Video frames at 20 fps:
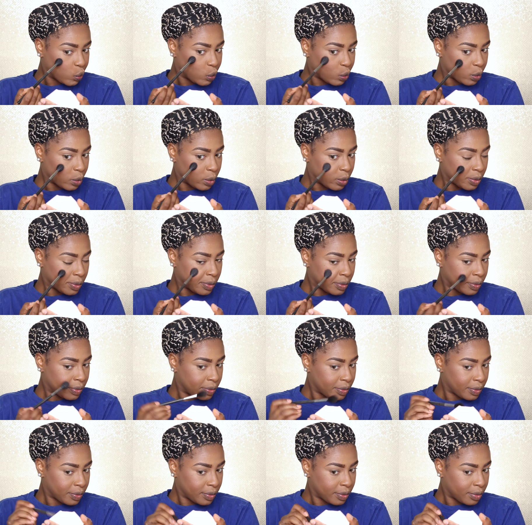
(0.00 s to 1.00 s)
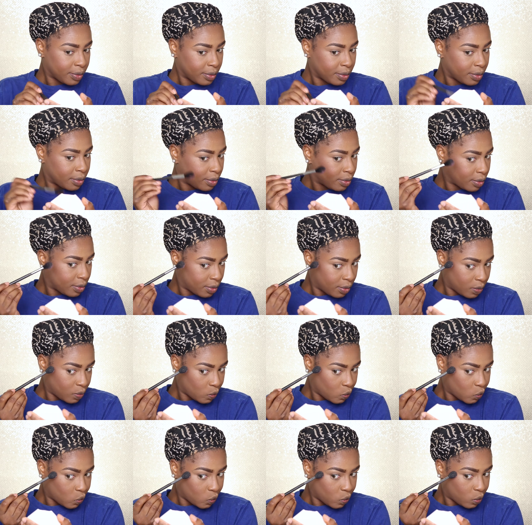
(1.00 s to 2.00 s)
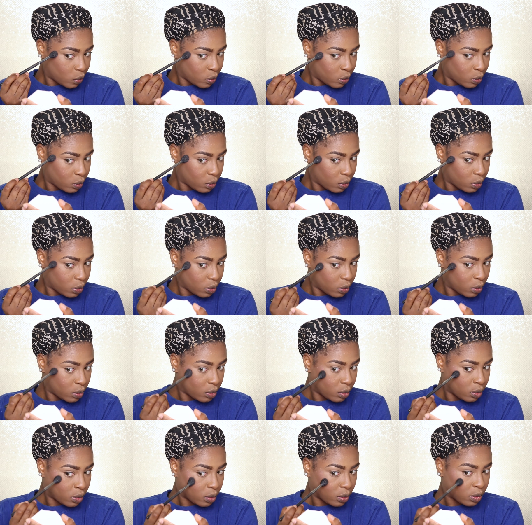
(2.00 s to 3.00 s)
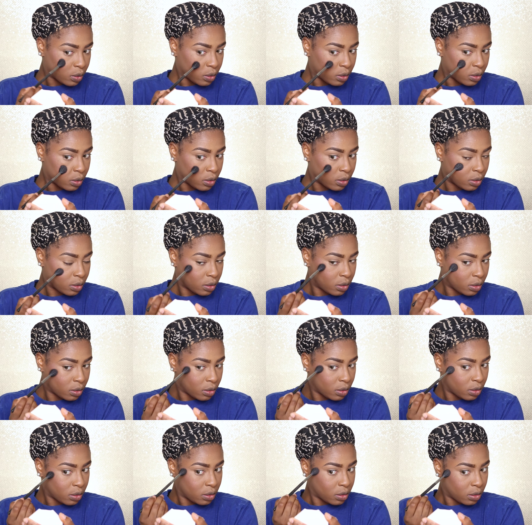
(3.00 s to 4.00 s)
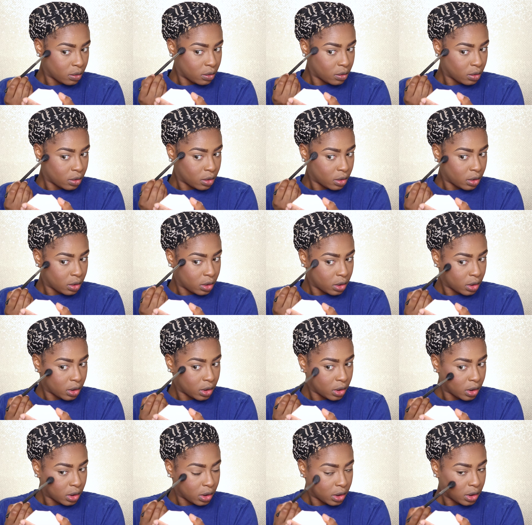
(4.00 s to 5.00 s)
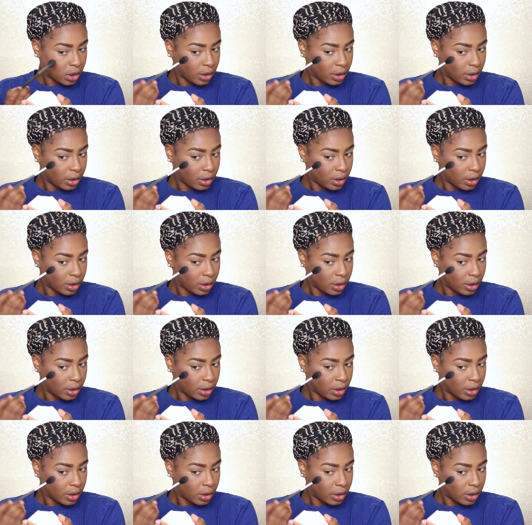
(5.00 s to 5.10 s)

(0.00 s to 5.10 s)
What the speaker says: (no one is talking)